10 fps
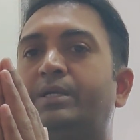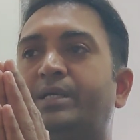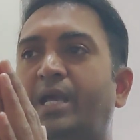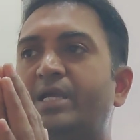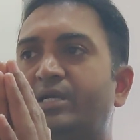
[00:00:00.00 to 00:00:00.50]

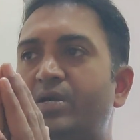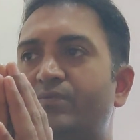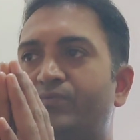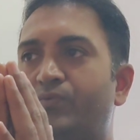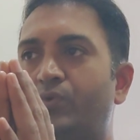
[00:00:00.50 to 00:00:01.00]

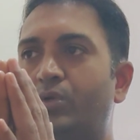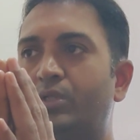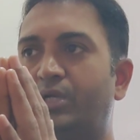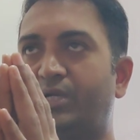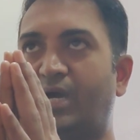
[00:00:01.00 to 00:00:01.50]
taken for
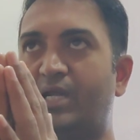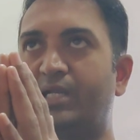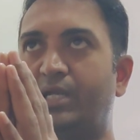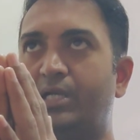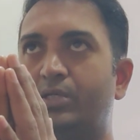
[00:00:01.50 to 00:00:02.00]
the
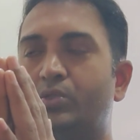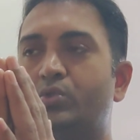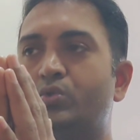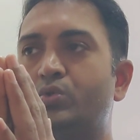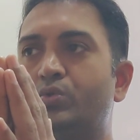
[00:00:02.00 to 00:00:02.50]
target
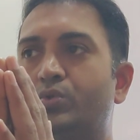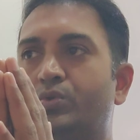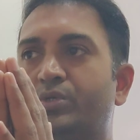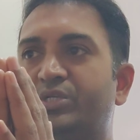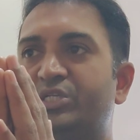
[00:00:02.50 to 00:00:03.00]
to
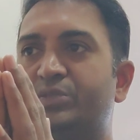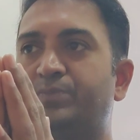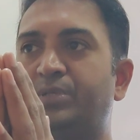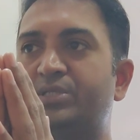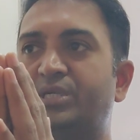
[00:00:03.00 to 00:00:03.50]

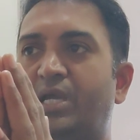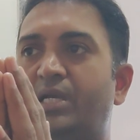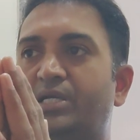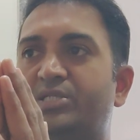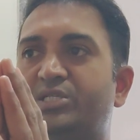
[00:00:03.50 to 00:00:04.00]
disperse
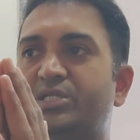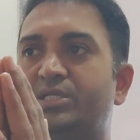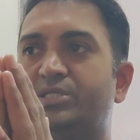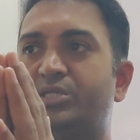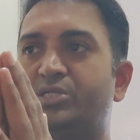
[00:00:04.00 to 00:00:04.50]
energy
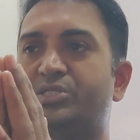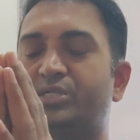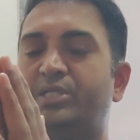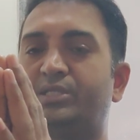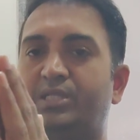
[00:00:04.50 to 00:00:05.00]

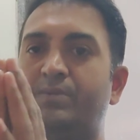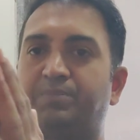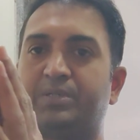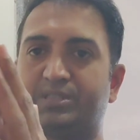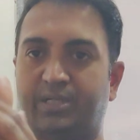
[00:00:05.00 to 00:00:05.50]

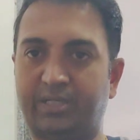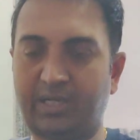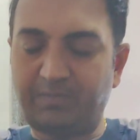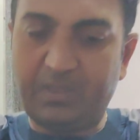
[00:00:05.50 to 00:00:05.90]
63%. That